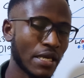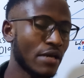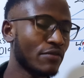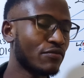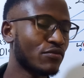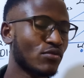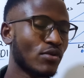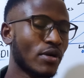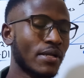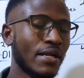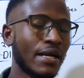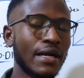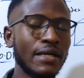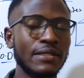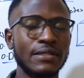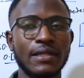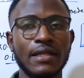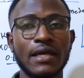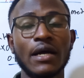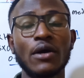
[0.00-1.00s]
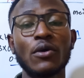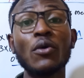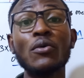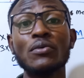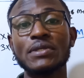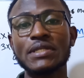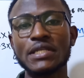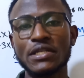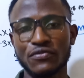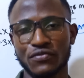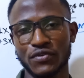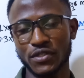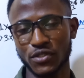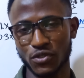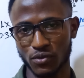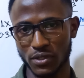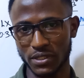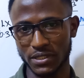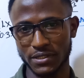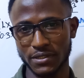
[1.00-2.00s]
Everyone has their own different
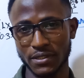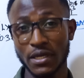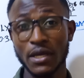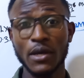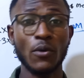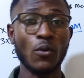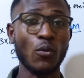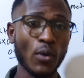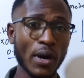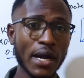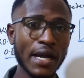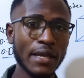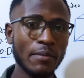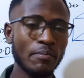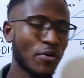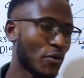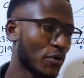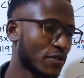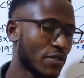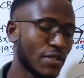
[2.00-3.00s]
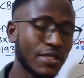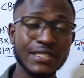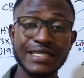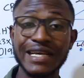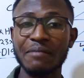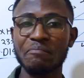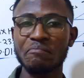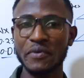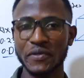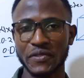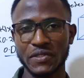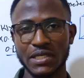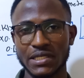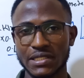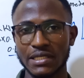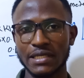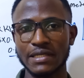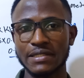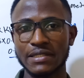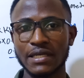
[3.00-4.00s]
rates. Why? Because these are
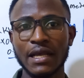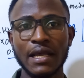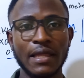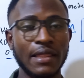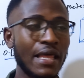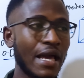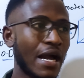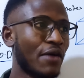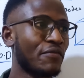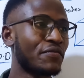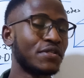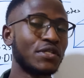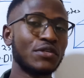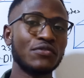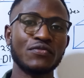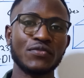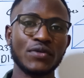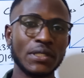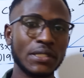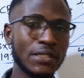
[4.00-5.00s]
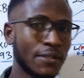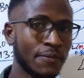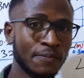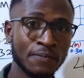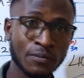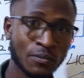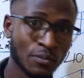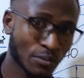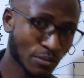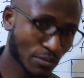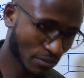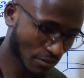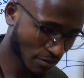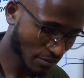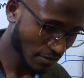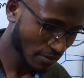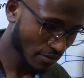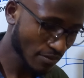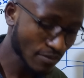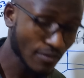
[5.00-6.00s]
businesses. They have different
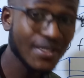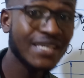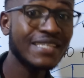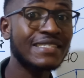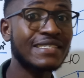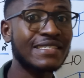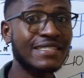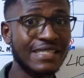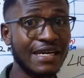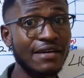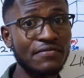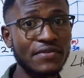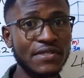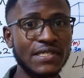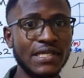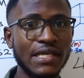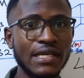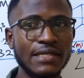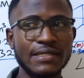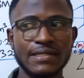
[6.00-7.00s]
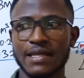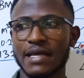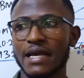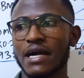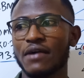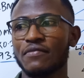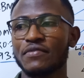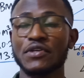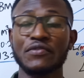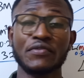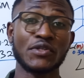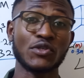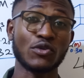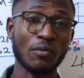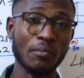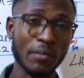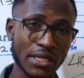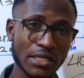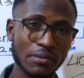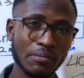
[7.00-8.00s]
services, they have different
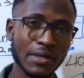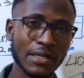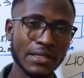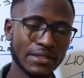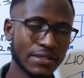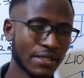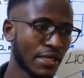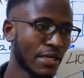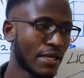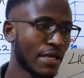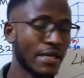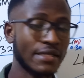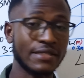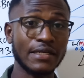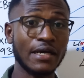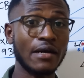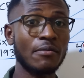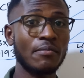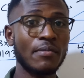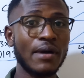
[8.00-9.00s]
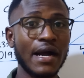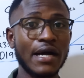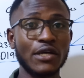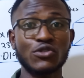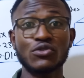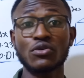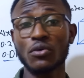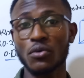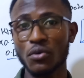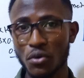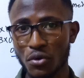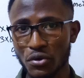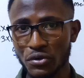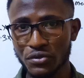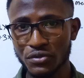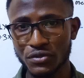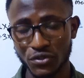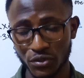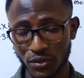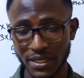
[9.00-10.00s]
commitments. Some are so
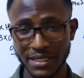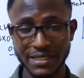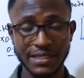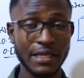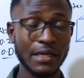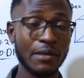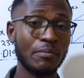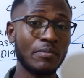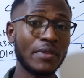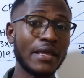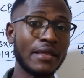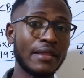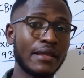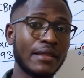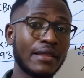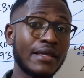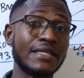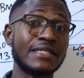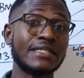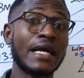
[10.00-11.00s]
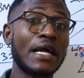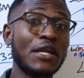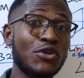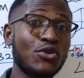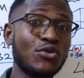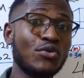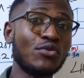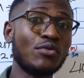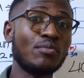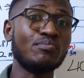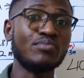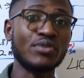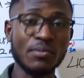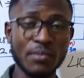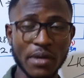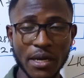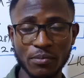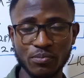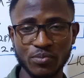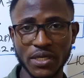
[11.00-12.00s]
good so that they charge you
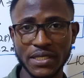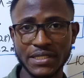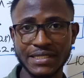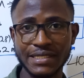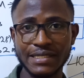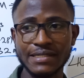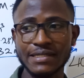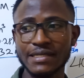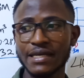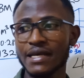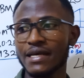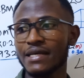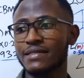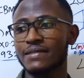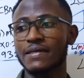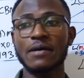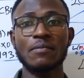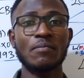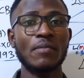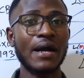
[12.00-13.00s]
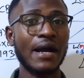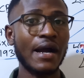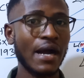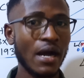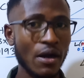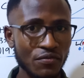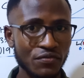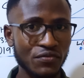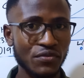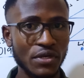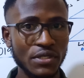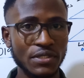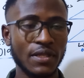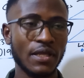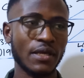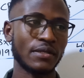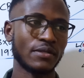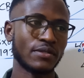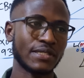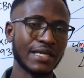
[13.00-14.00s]
premium prices. Some are average,
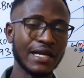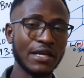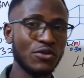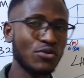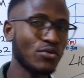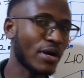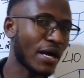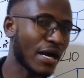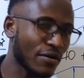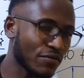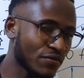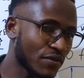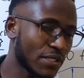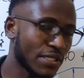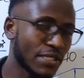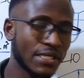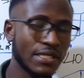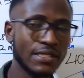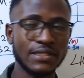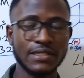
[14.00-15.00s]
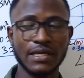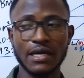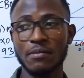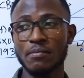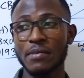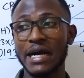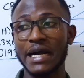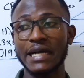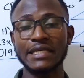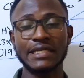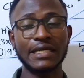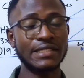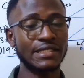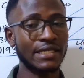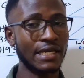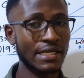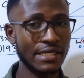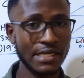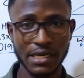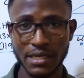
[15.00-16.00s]
they charge you averages. Some are
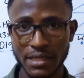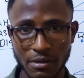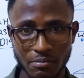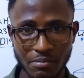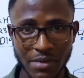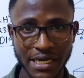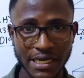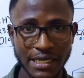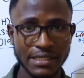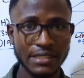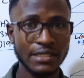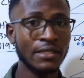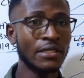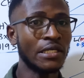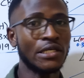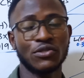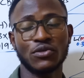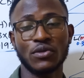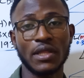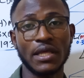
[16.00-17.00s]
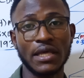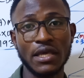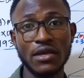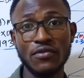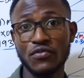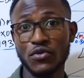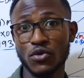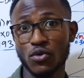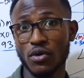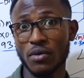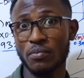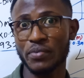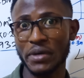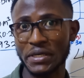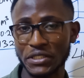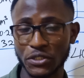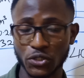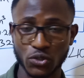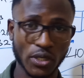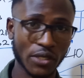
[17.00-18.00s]
just entering the market, so they give you lower
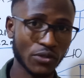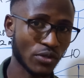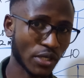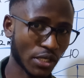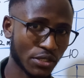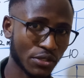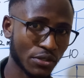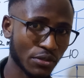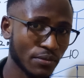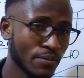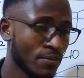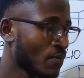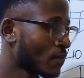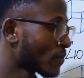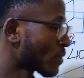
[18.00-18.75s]
prices to attract you.